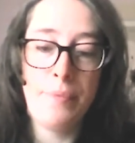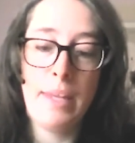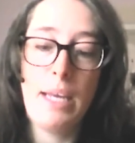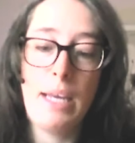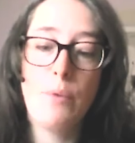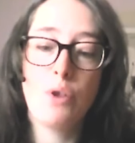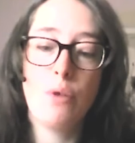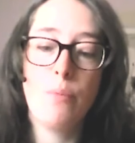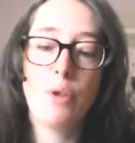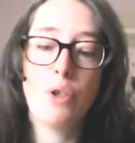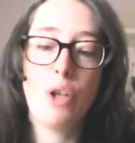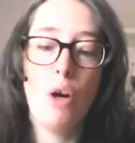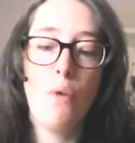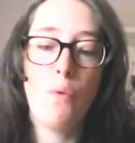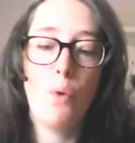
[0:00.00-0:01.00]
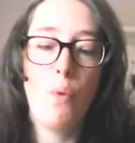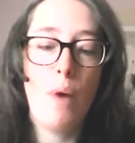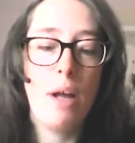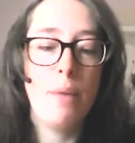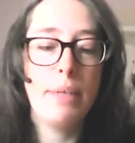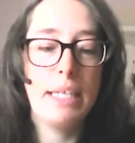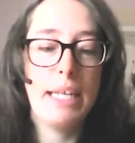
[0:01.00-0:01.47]
He was almost
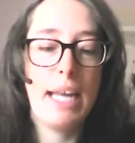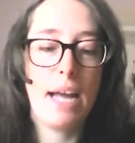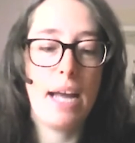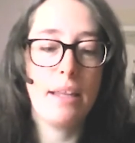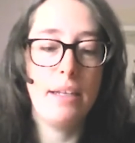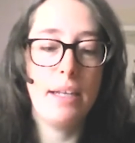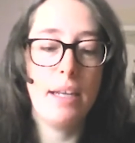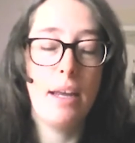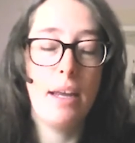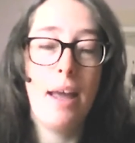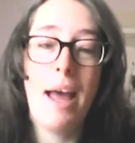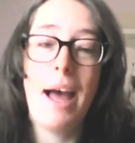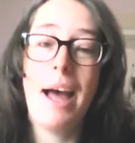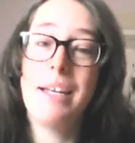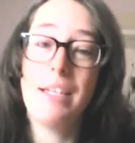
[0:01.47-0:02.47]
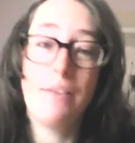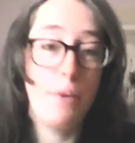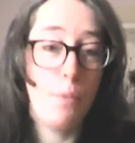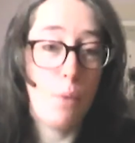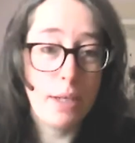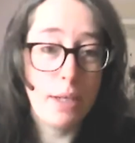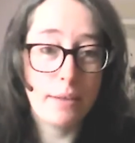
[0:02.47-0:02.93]
overwhelmingly Catholic, and if he
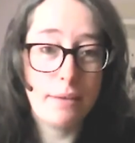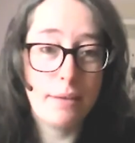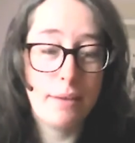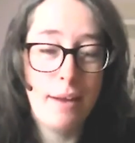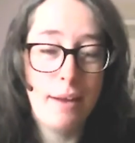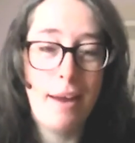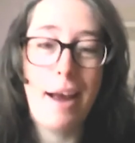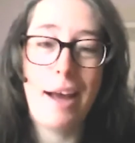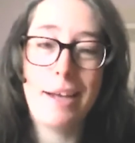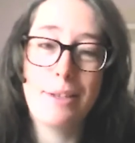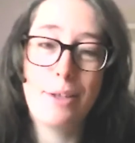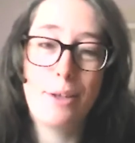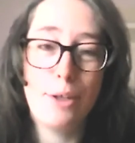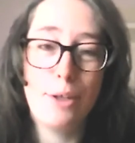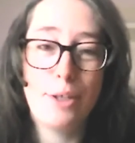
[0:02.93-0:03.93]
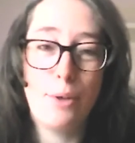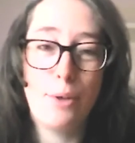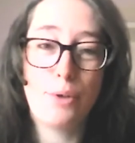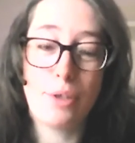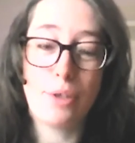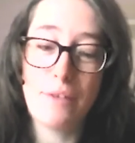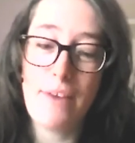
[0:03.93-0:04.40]
wasn't, as the good
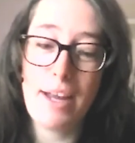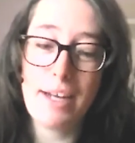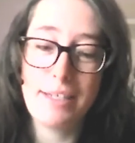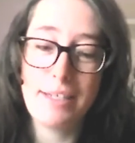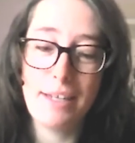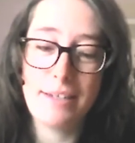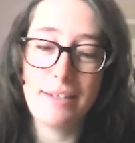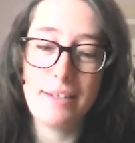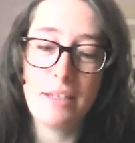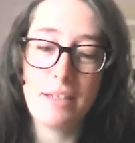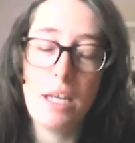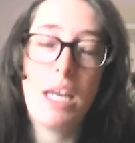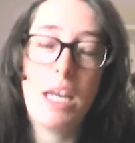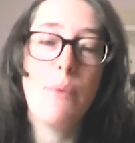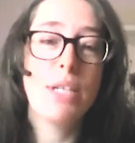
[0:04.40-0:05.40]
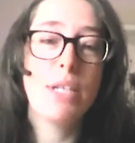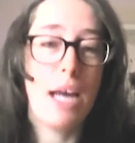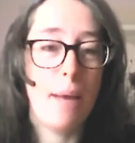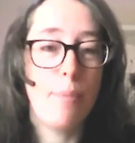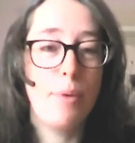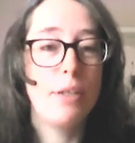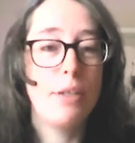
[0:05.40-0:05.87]
soldier Švejk tells us, he was
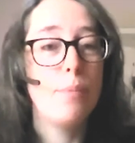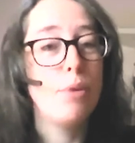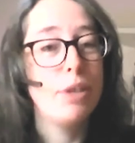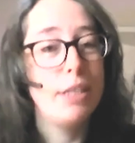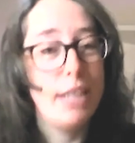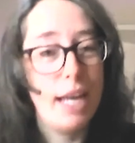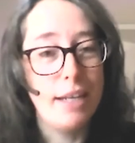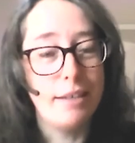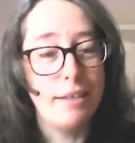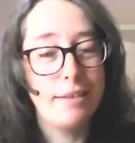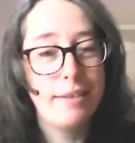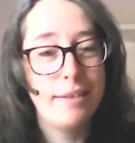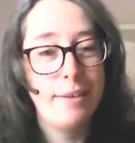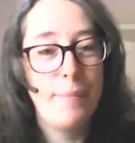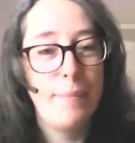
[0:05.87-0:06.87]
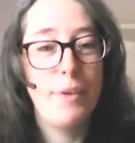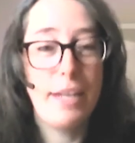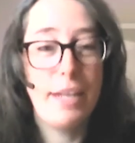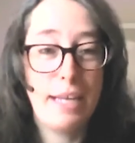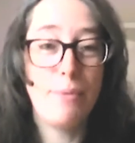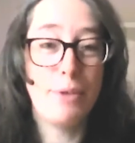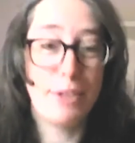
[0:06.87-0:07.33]
happy to pretend that
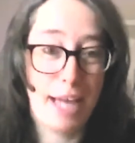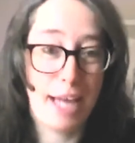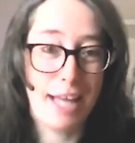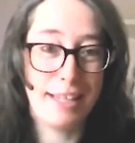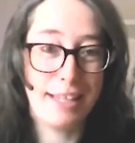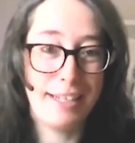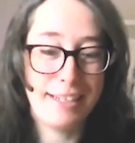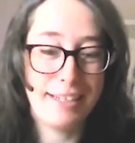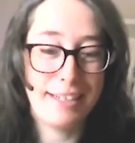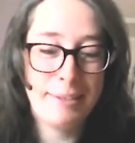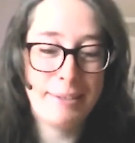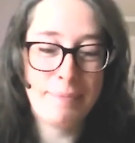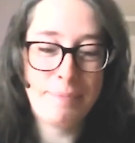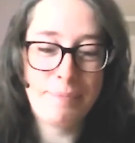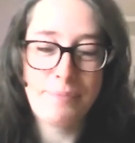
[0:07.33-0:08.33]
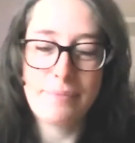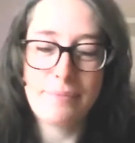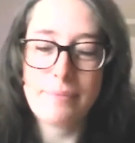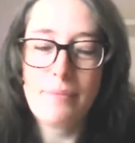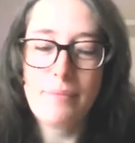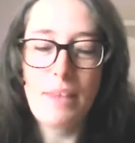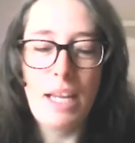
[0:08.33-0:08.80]
he was Catholic.
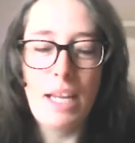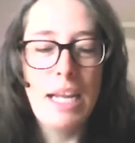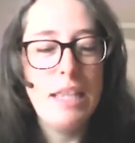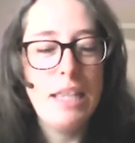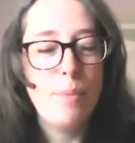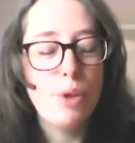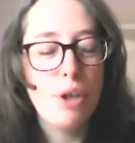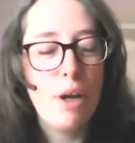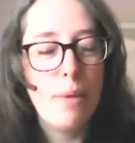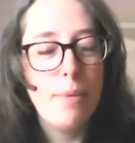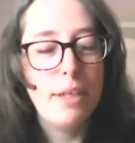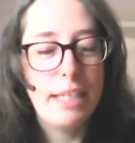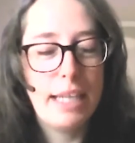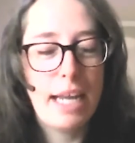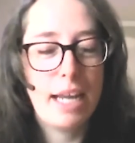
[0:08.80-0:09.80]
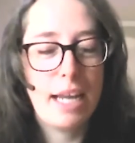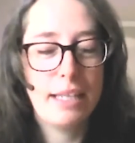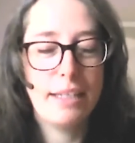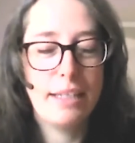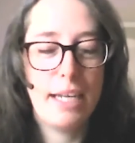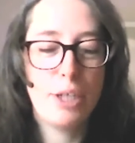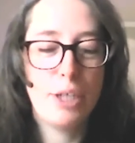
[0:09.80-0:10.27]
In the predominantly
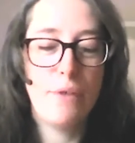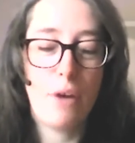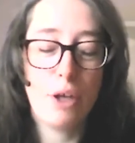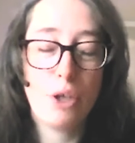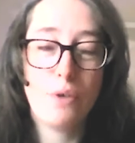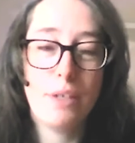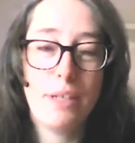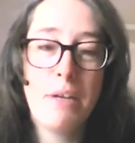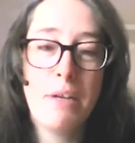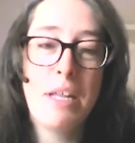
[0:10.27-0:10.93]
Catholic nation of Austria,